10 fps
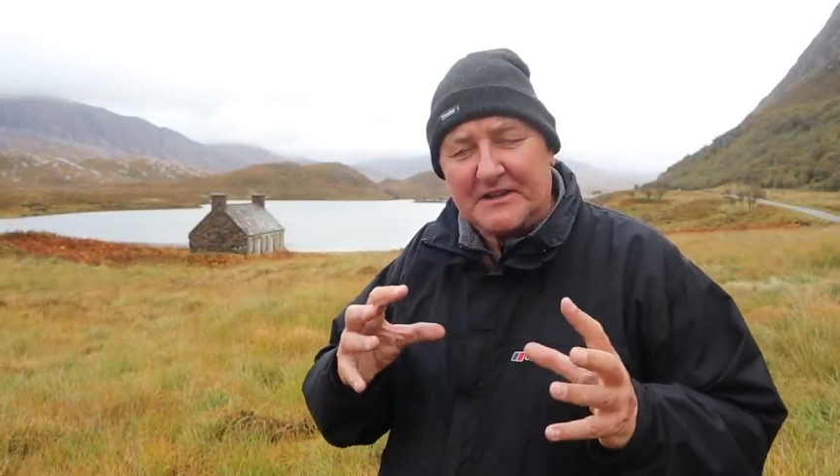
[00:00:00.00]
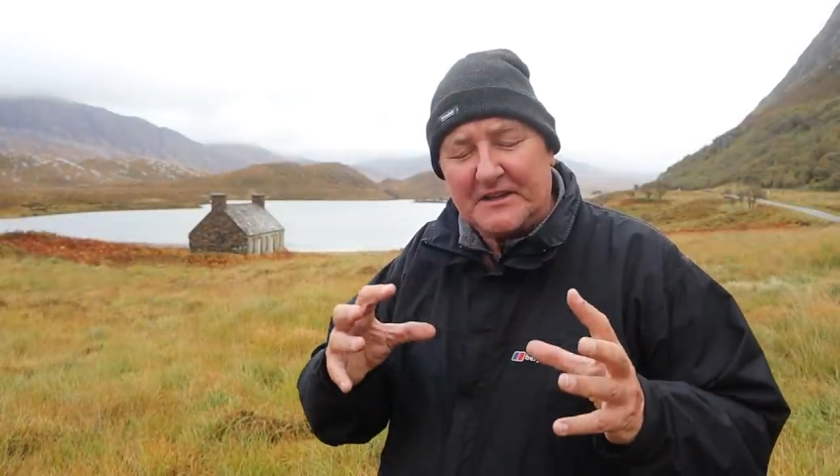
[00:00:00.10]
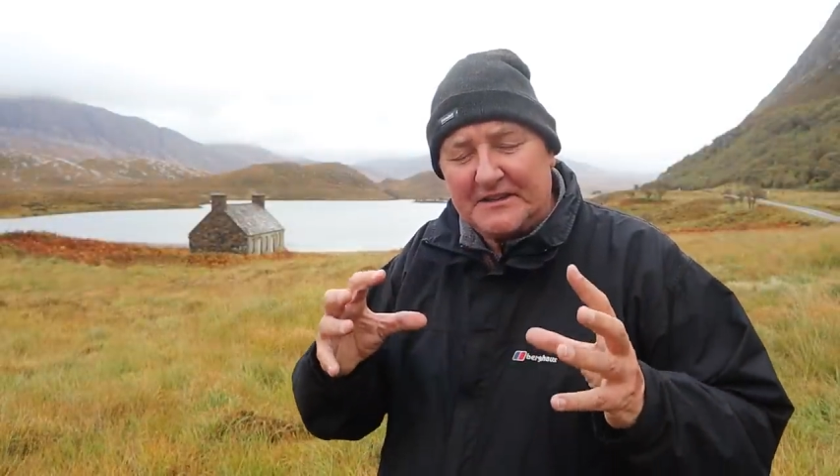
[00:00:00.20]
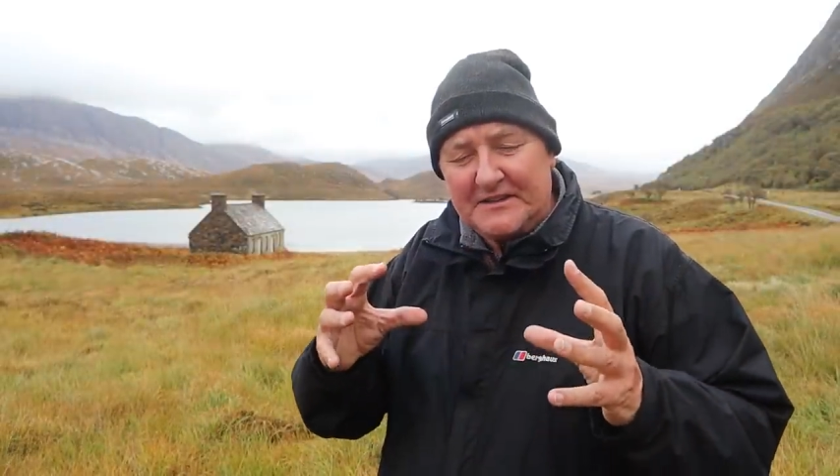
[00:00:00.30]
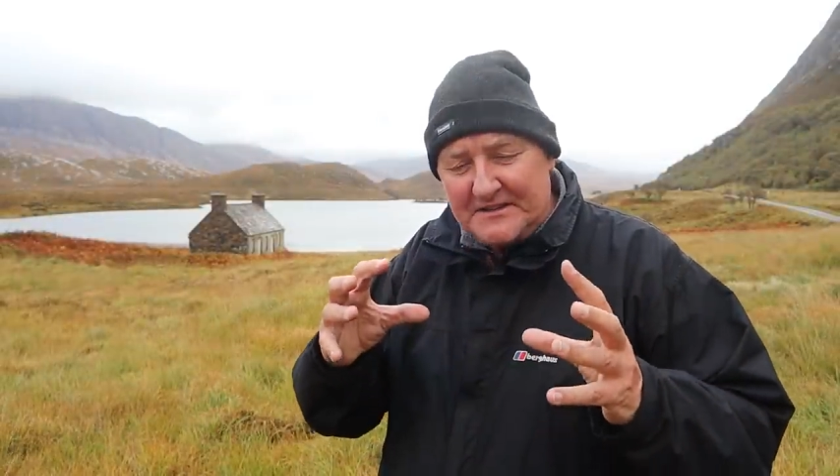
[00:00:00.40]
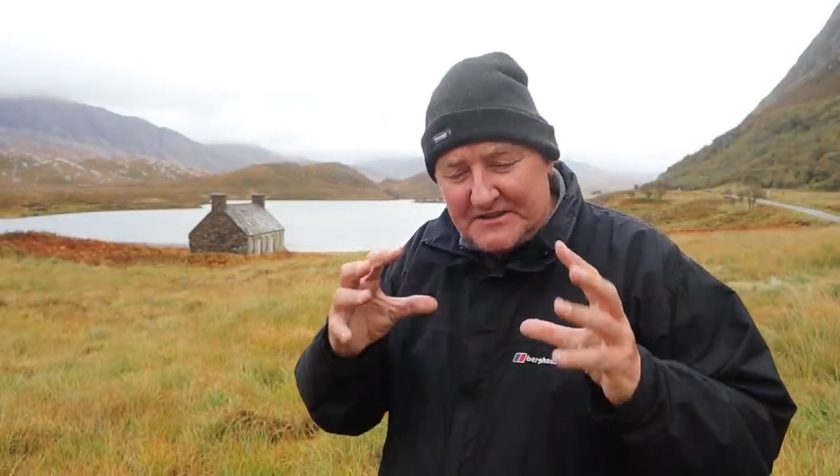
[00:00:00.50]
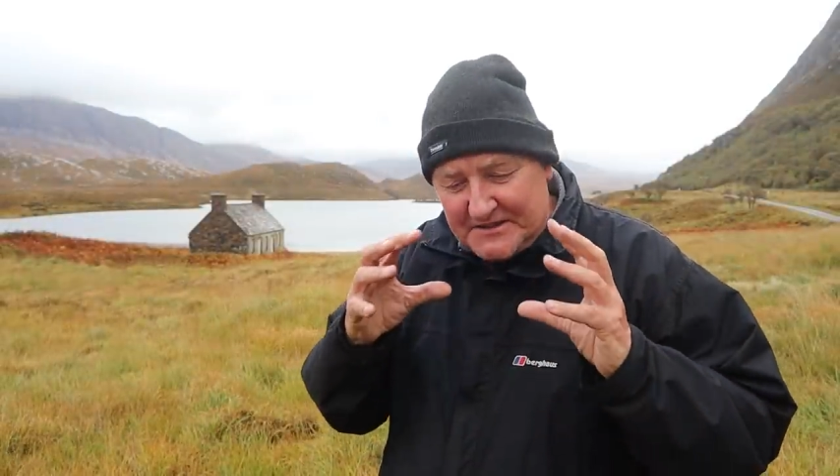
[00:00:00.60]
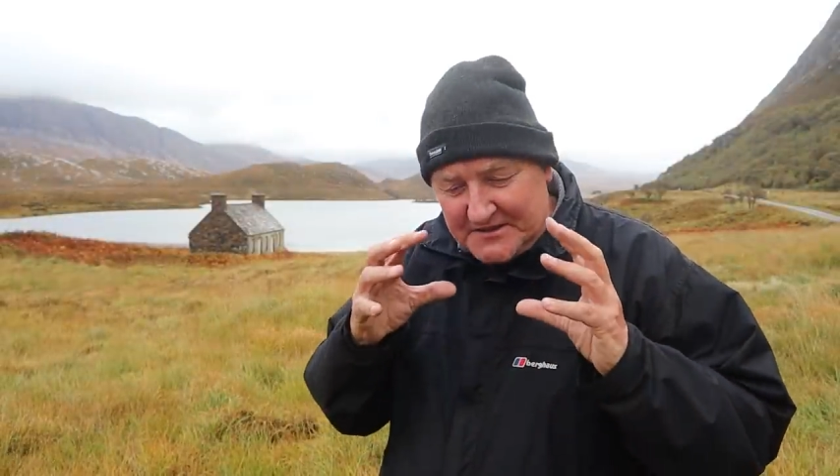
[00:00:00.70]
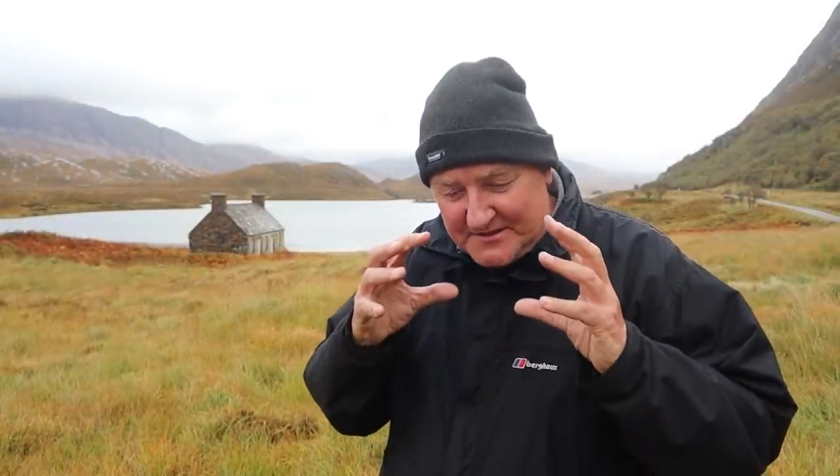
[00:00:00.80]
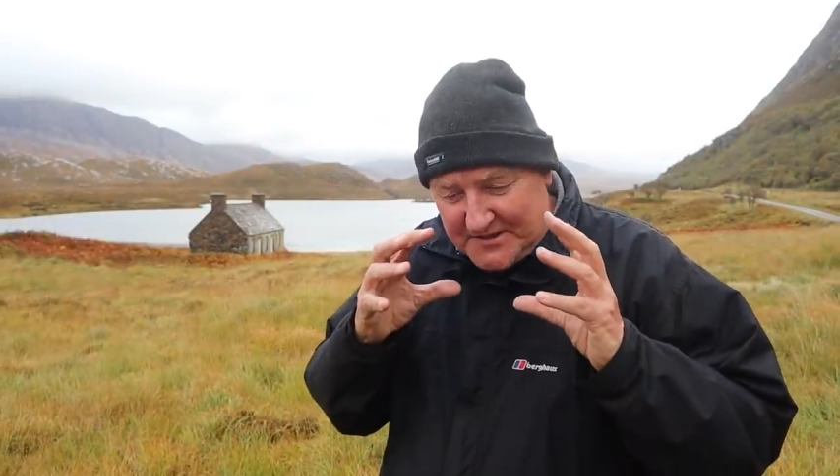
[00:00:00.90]
to
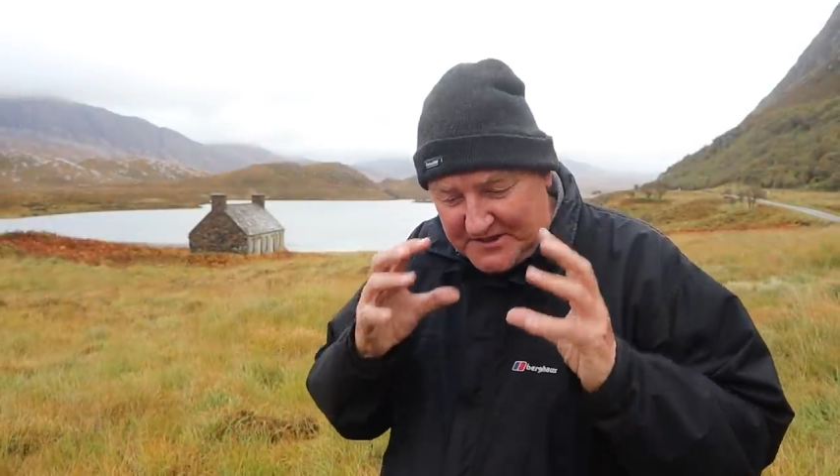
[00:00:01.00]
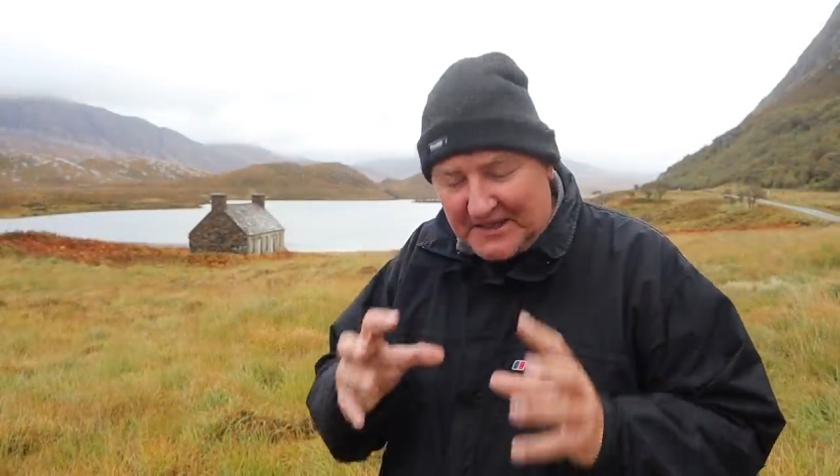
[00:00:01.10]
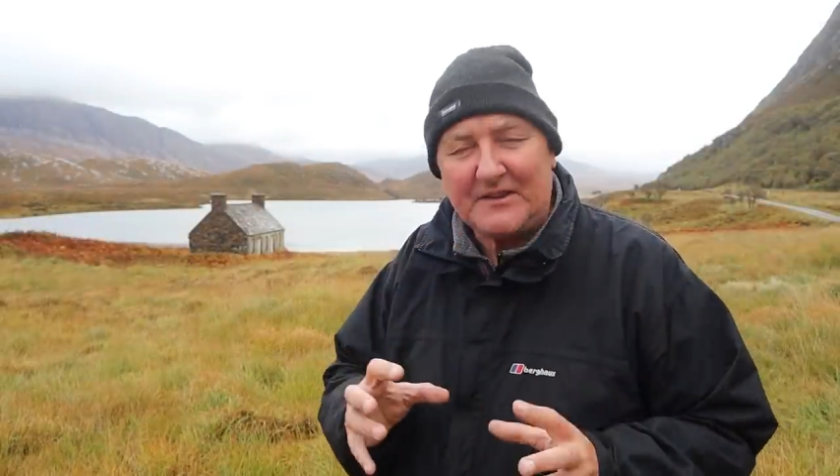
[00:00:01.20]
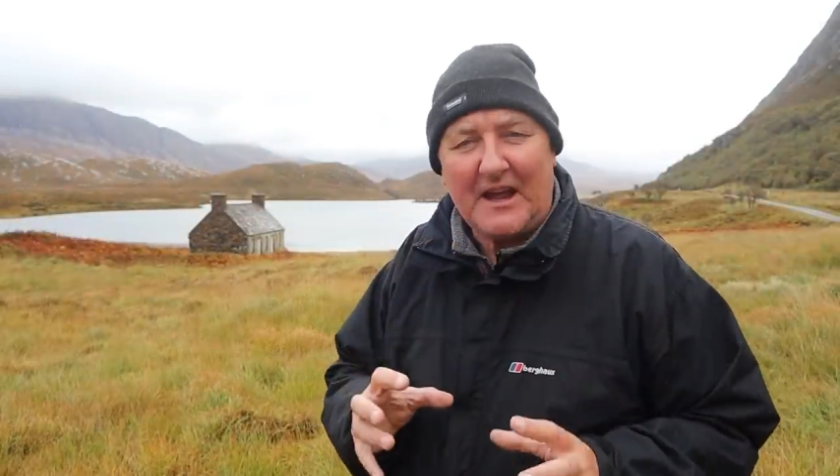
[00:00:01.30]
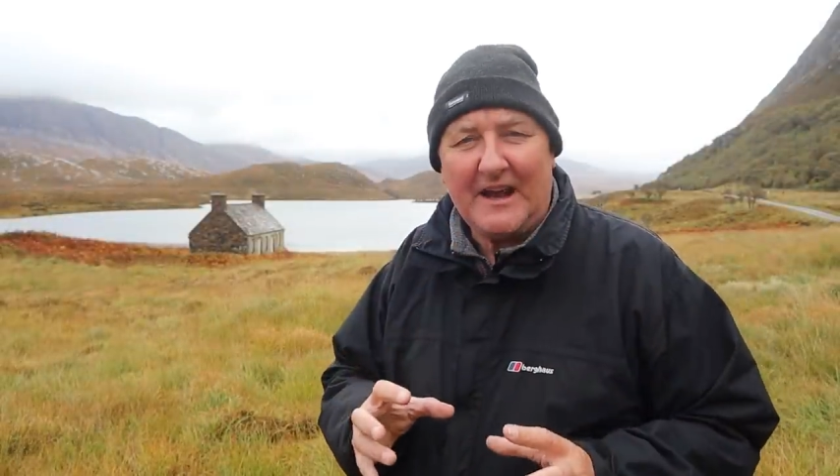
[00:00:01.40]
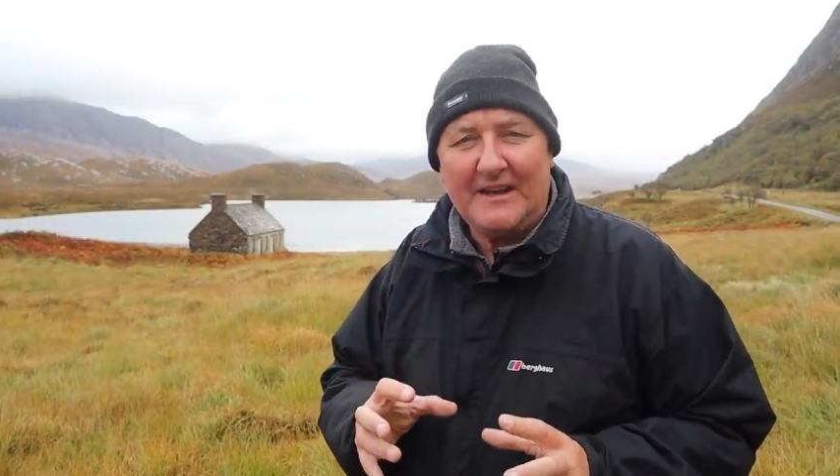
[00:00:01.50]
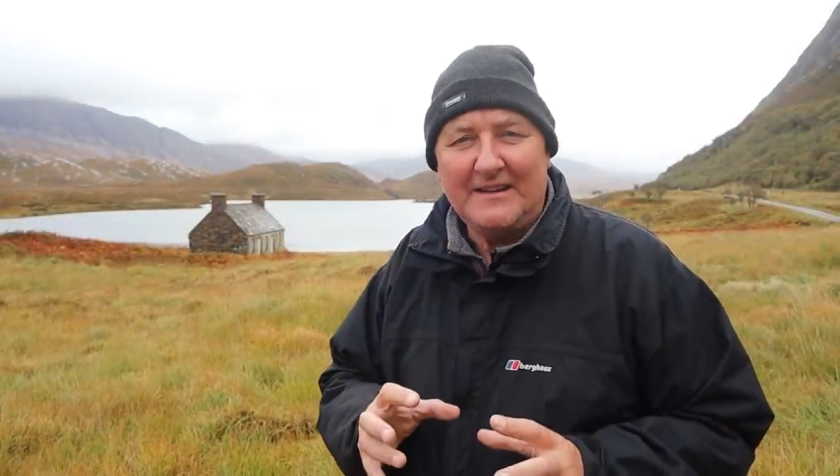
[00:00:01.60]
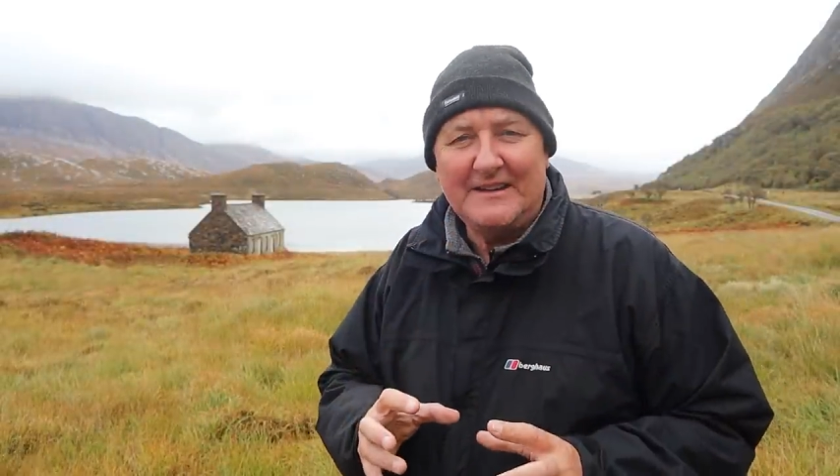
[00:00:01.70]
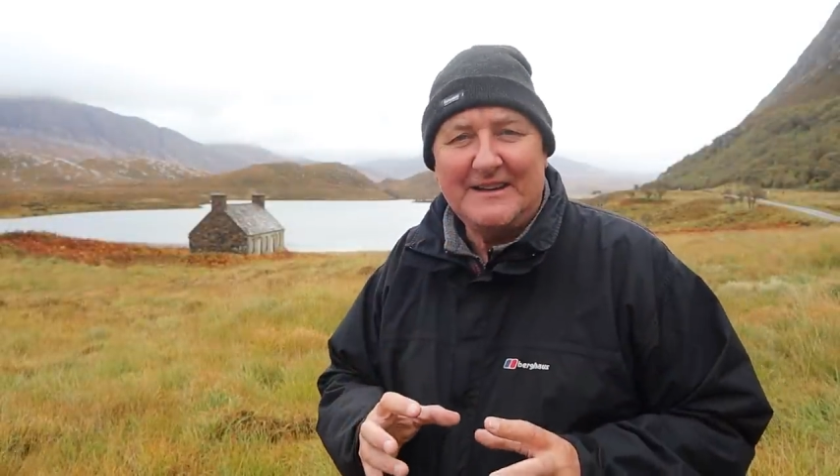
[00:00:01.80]
sit there